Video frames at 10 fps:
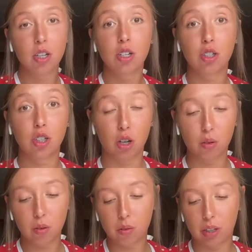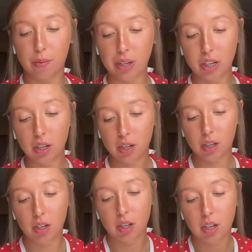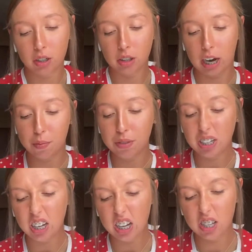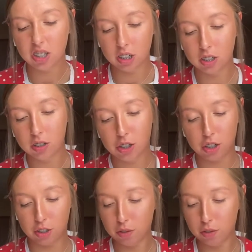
So let me grab the other shoe